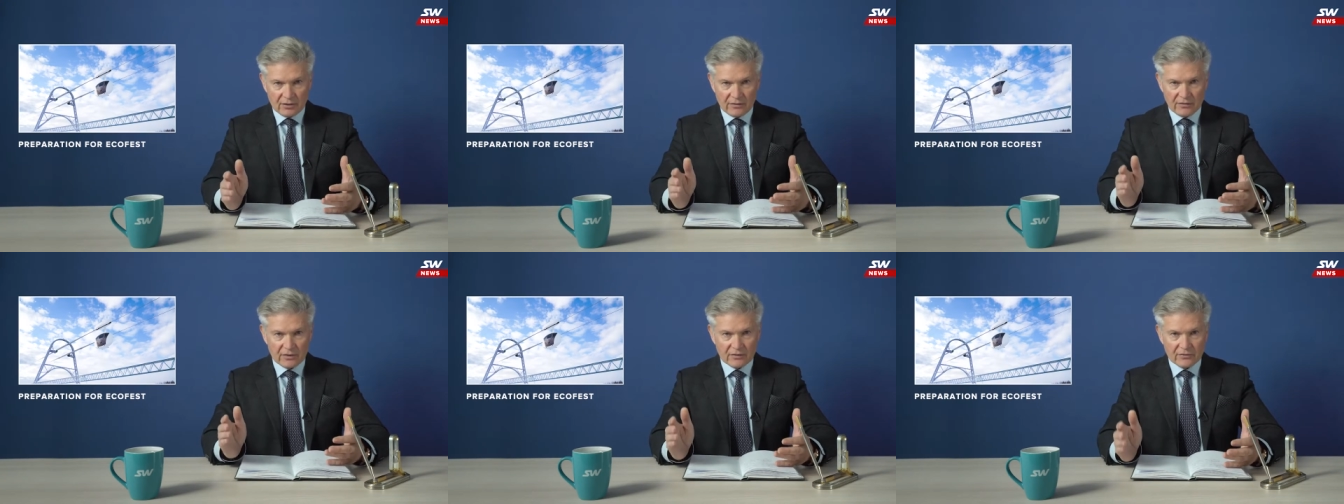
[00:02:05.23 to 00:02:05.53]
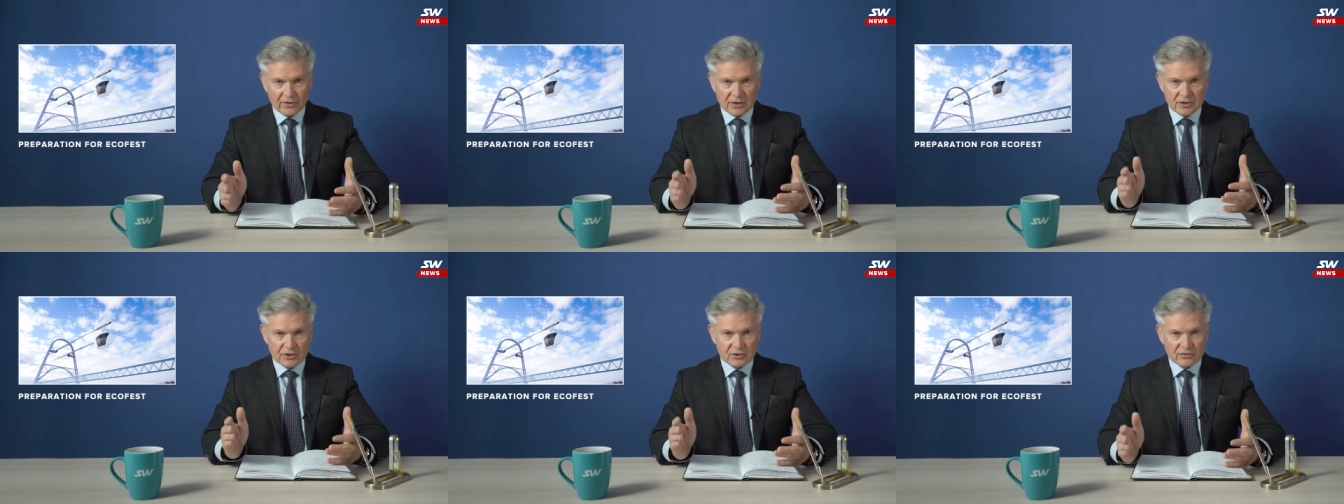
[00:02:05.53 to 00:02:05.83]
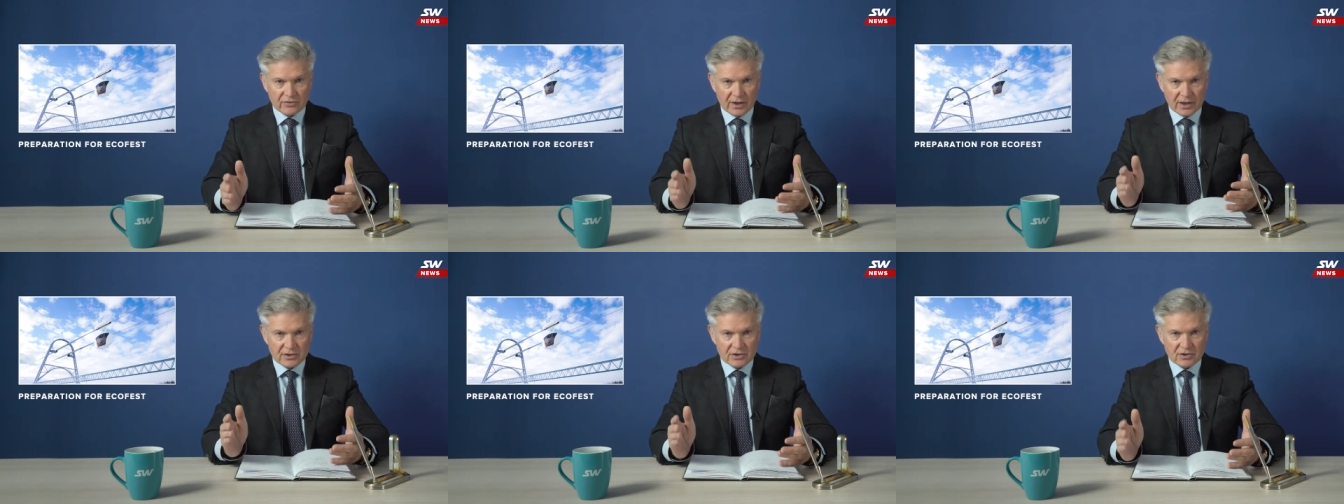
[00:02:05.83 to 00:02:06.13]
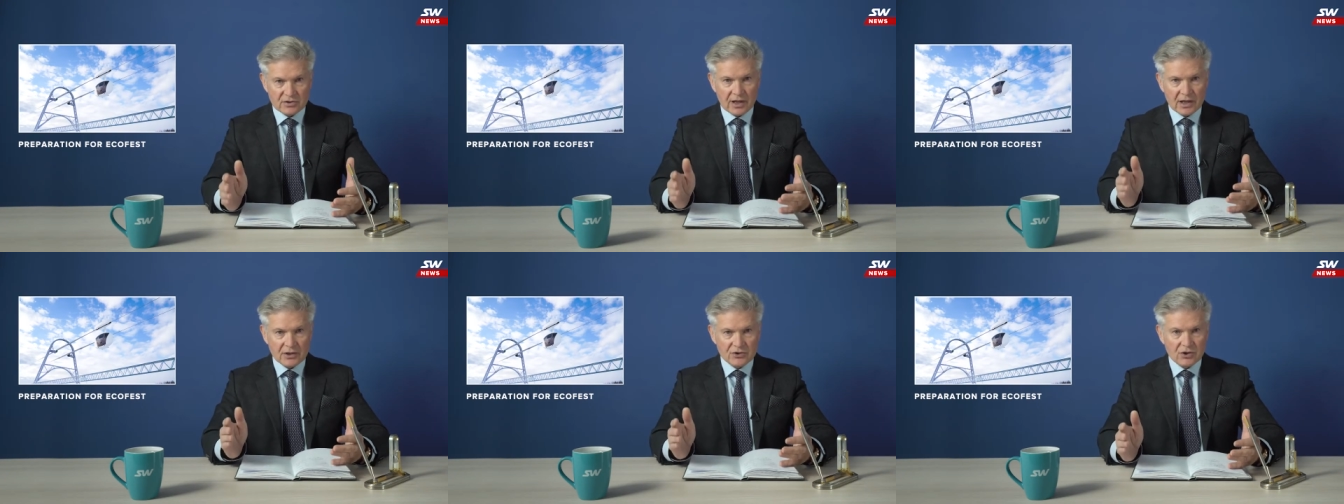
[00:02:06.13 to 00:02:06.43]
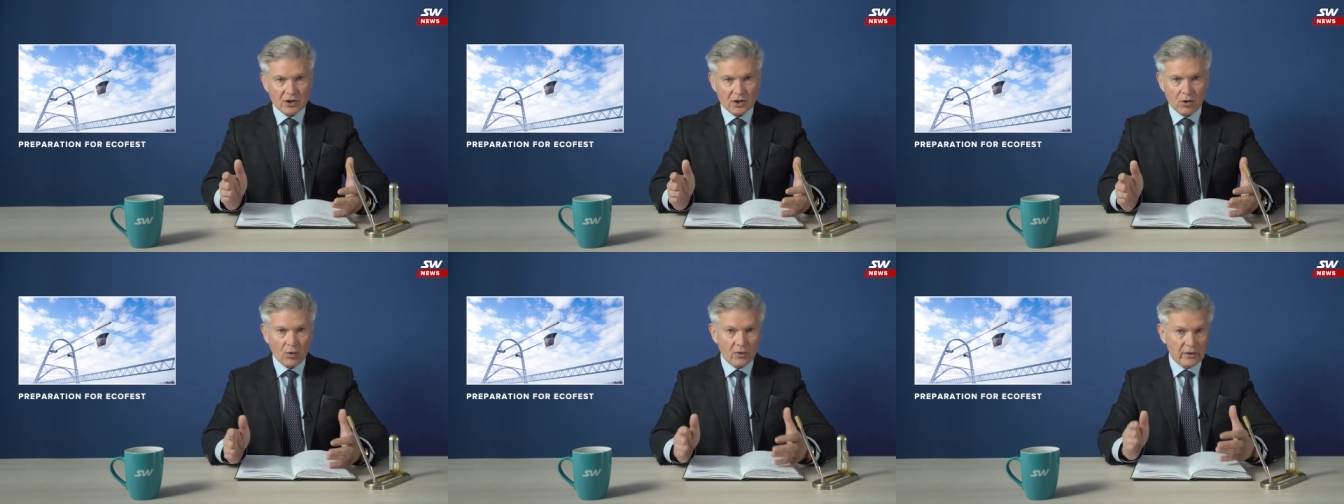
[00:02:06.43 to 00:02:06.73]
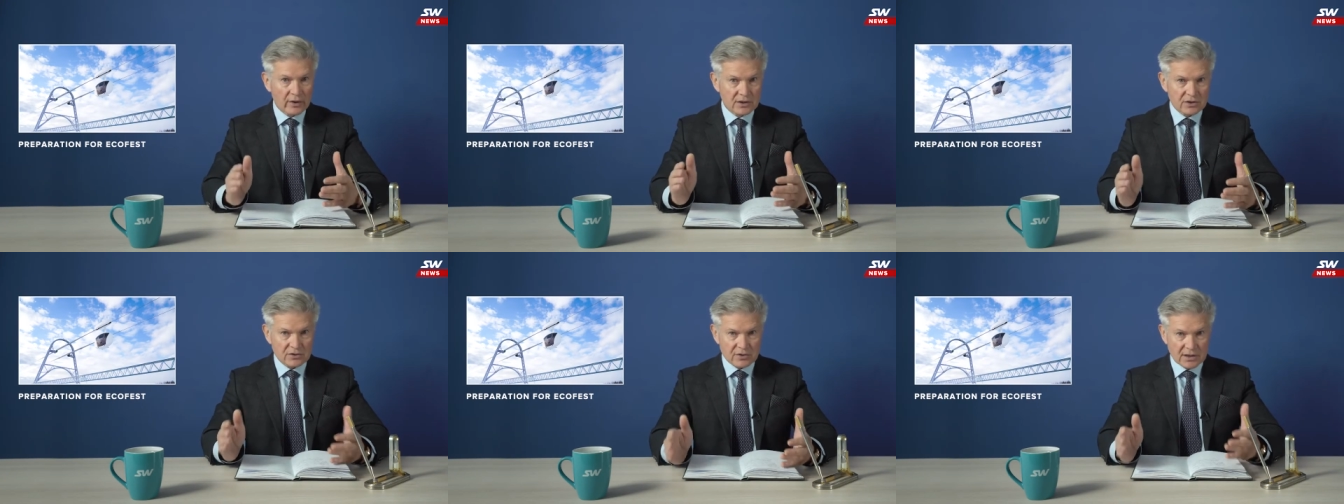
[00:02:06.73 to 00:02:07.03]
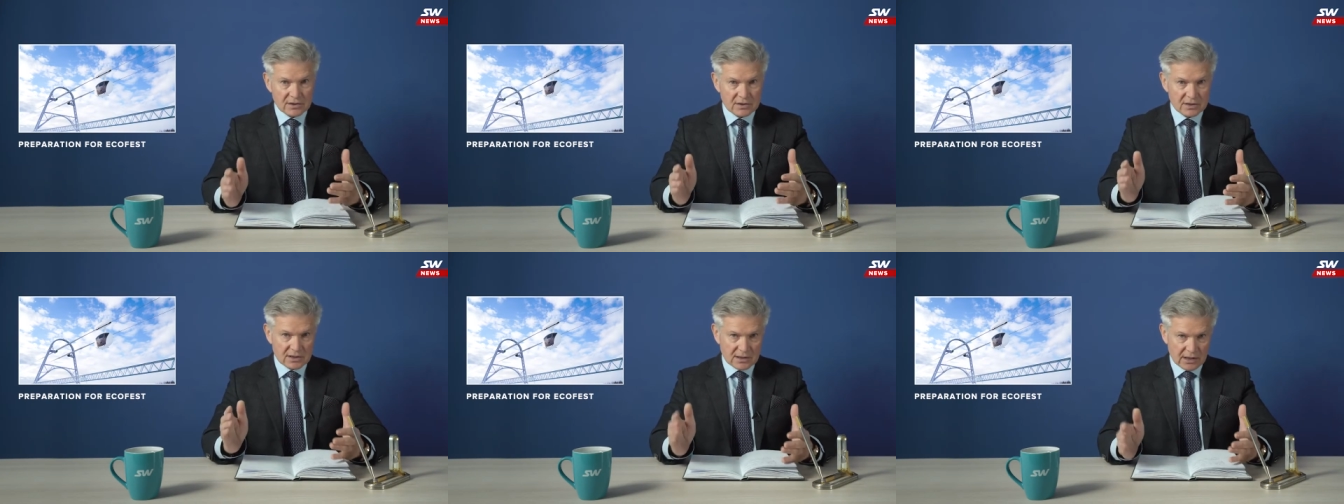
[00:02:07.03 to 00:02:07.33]
of the rigid track structure or a
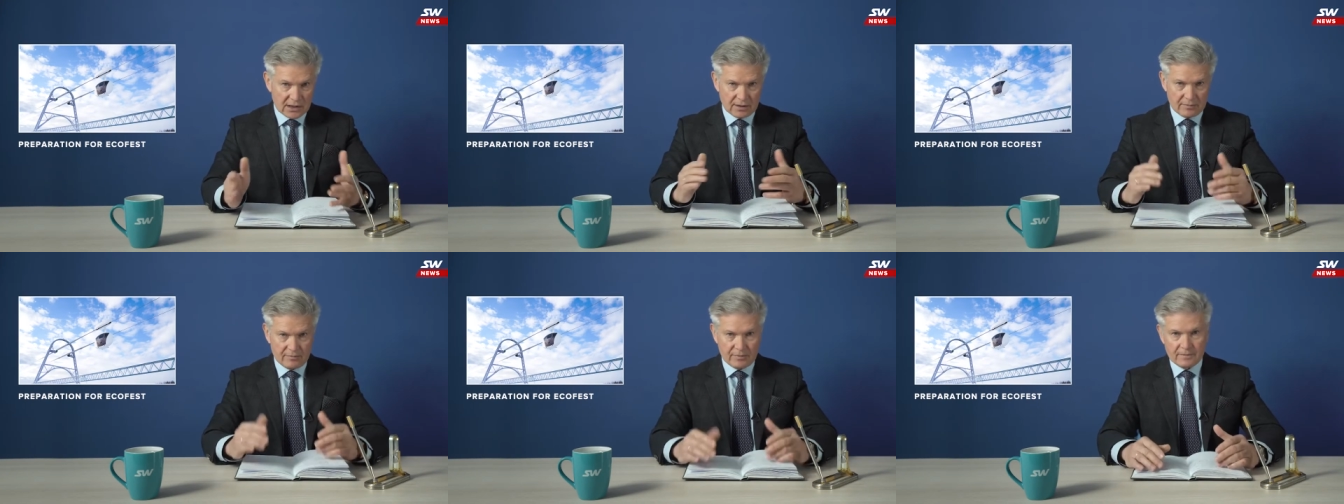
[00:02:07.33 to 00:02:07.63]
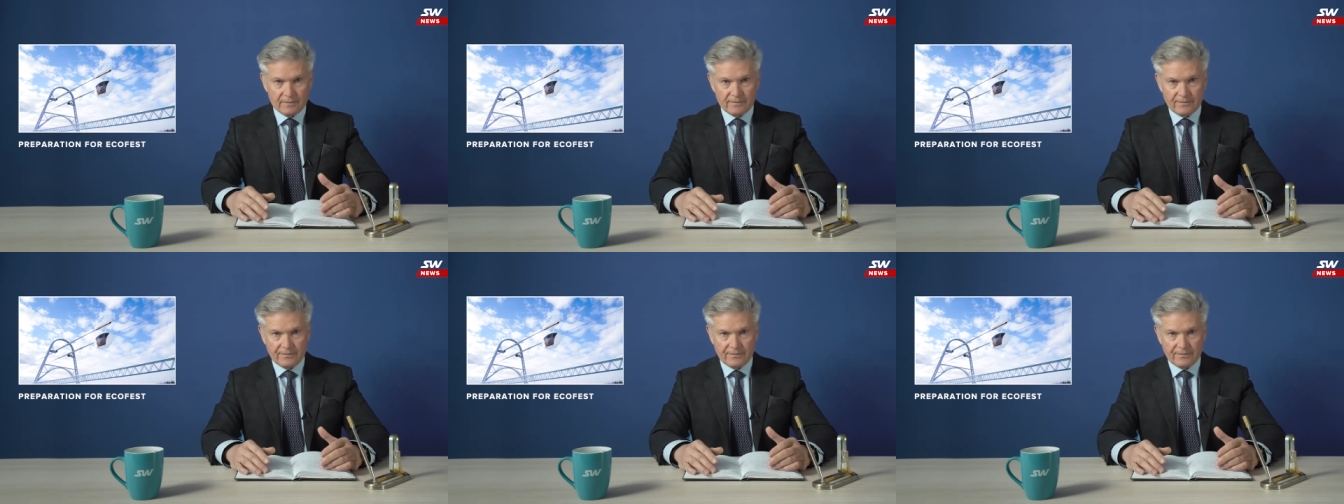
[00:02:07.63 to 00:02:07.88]
truss type.